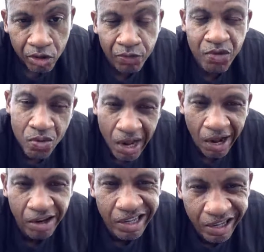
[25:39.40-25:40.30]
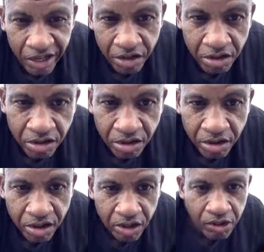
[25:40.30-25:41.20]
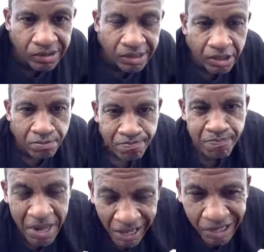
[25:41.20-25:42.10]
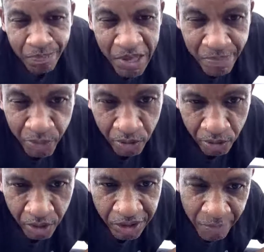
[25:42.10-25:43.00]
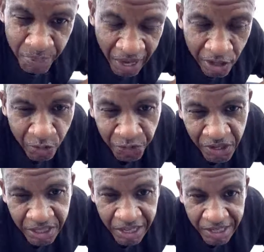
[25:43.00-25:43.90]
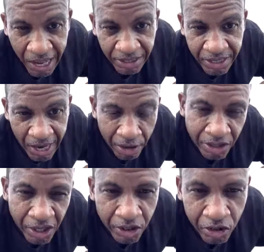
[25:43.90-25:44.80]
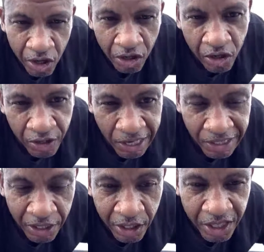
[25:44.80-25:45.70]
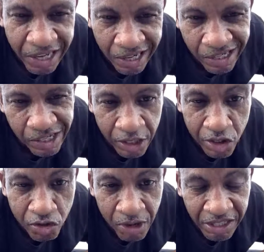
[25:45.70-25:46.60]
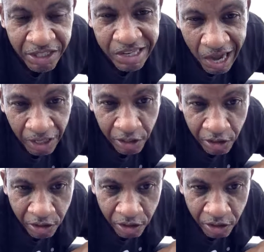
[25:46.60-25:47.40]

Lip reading: If you out here begging people to pay you $15 an hour, do y'all know that the US dollar,